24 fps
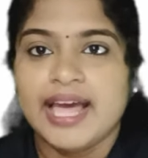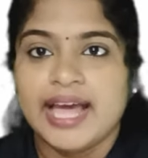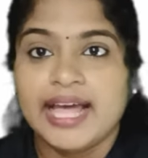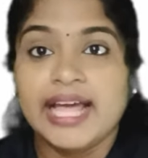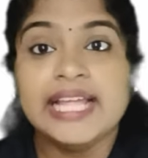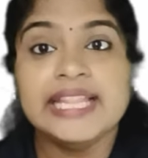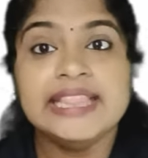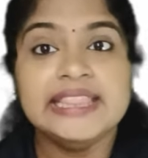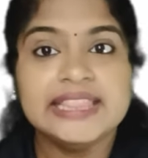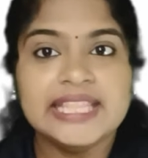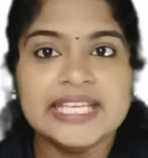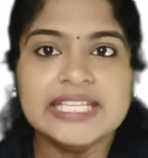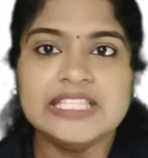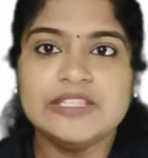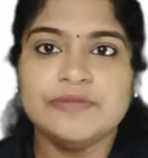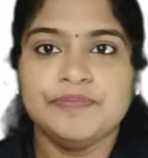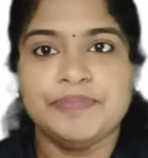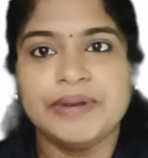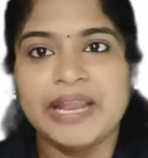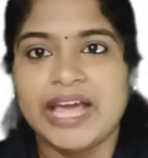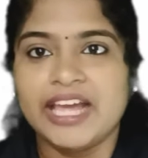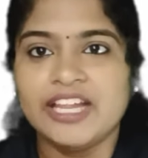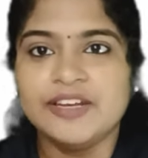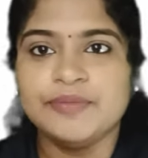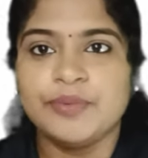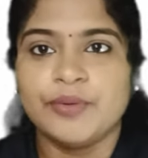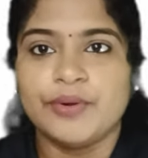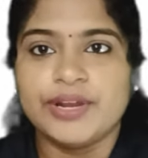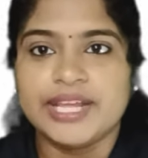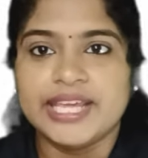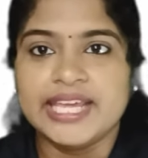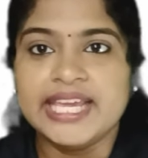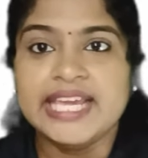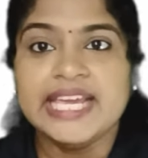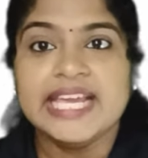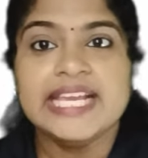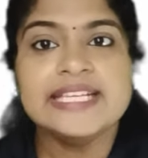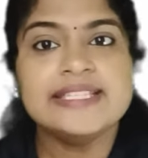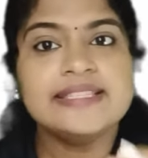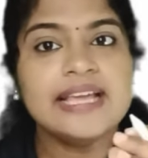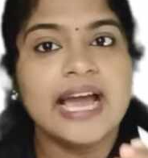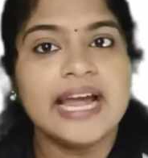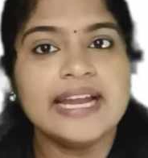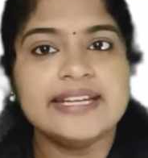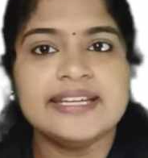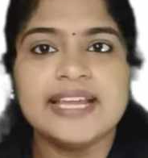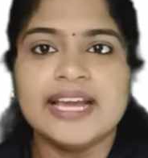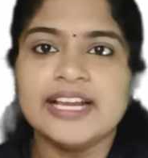And this plant body is
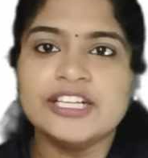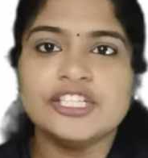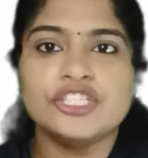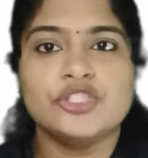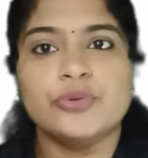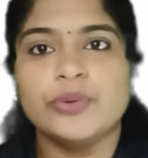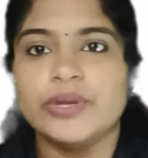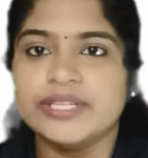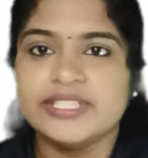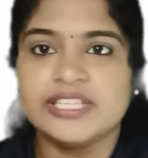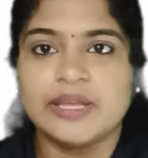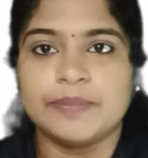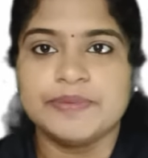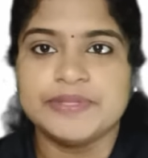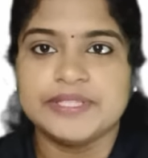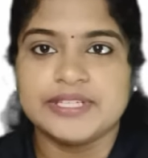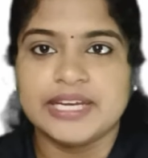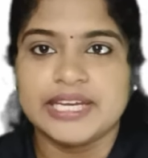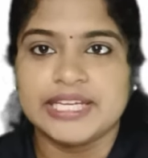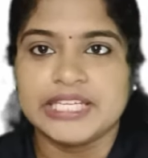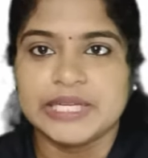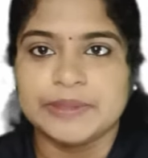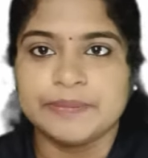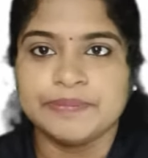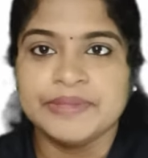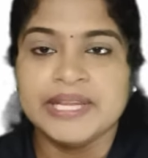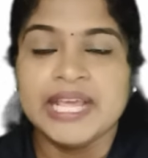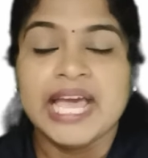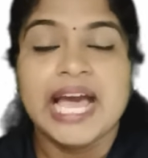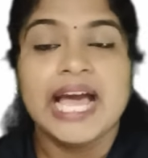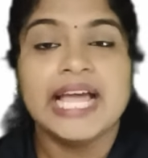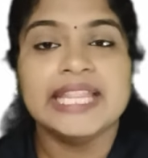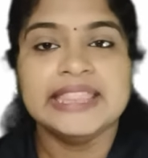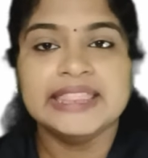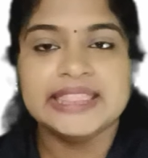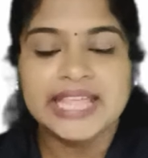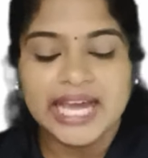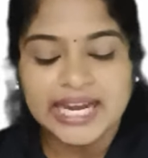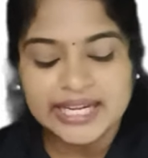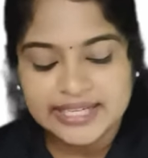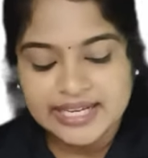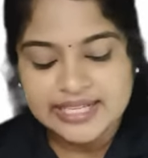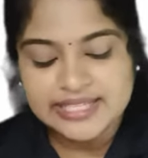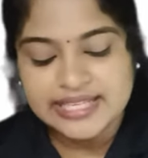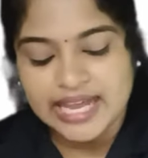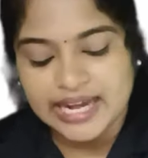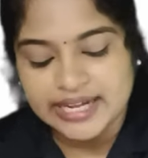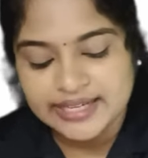attached to a substratum, and that
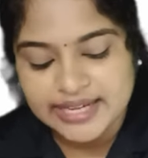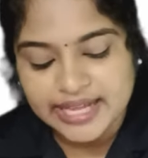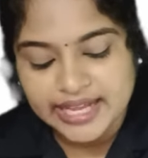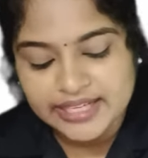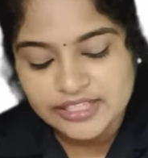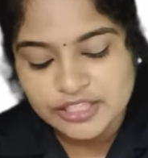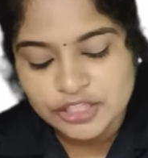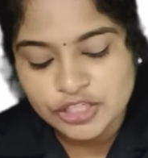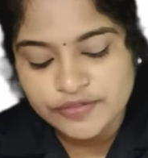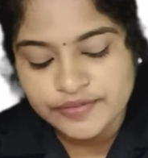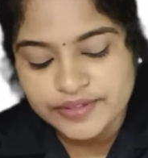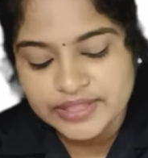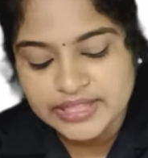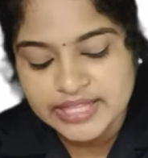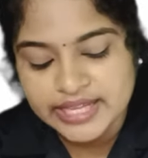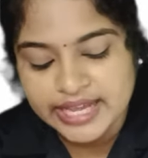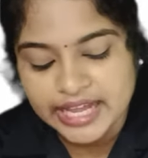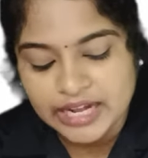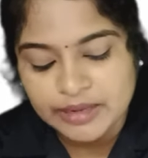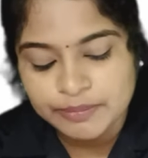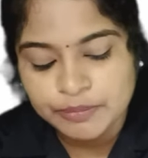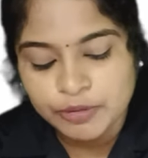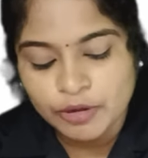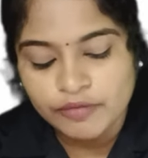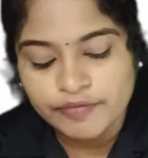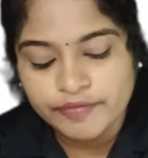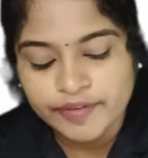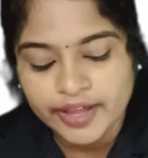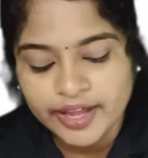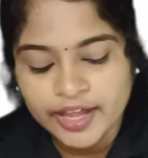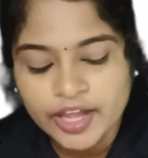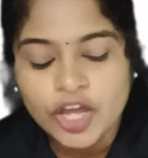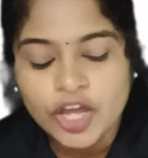is attached with the help of a